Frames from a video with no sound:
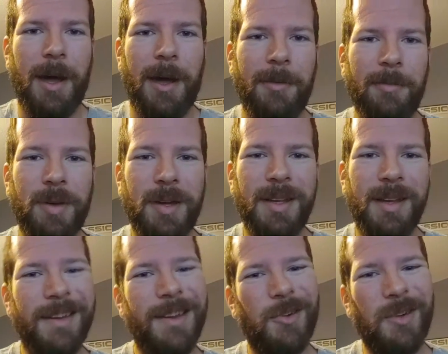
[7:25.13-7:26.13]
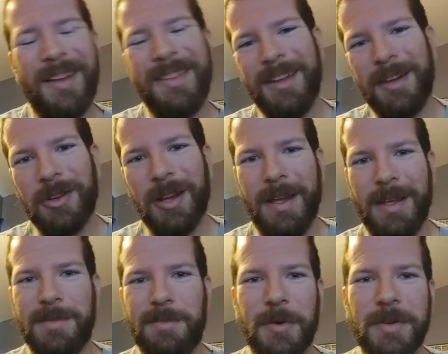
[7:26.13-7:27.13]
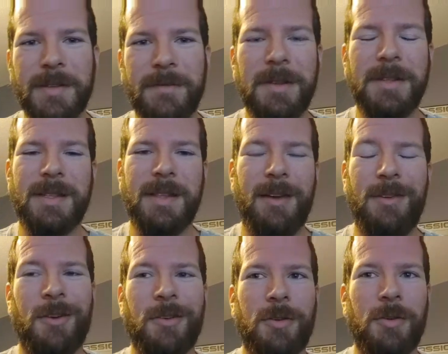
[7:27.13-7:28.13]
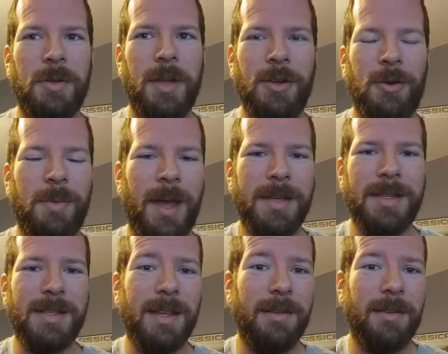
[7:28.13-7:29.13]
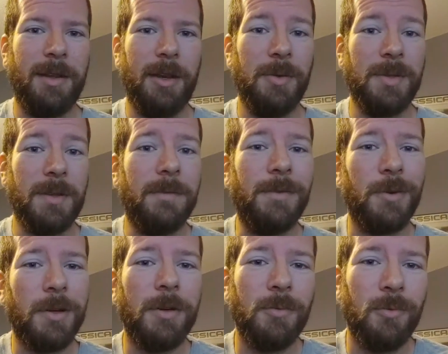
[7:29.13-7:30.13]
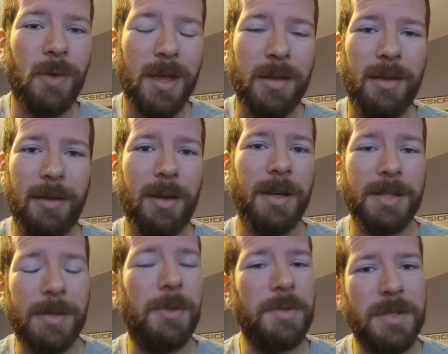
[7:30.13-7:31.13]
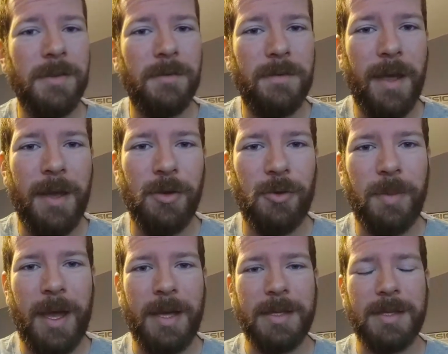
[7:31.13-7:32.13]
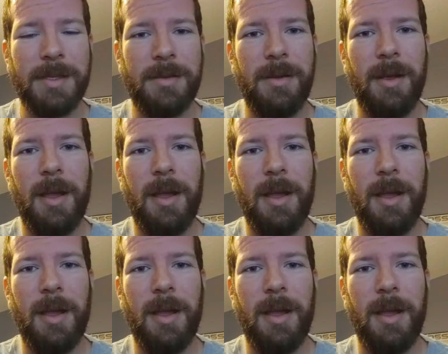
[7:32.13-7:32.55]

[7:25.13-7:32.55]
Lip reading: But on the other hand, most of us that are gold annual passes, it's a Florida exclusive annual pass.